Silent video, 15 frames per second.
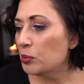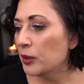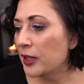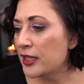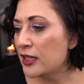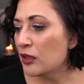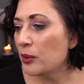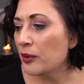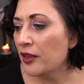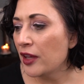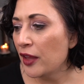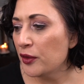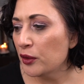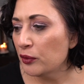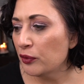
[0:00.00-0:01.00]
blended with
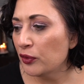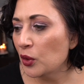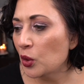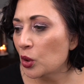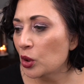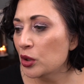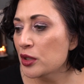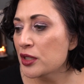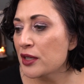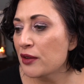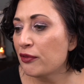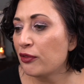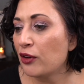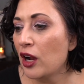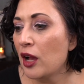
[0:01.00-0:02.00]
other florals
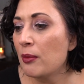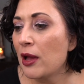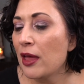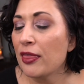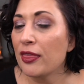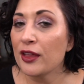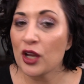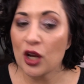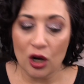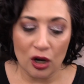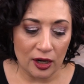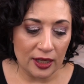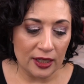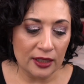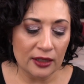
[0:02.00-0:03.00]
from the
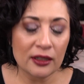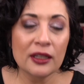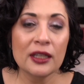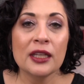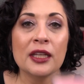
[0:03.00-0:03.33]
garden.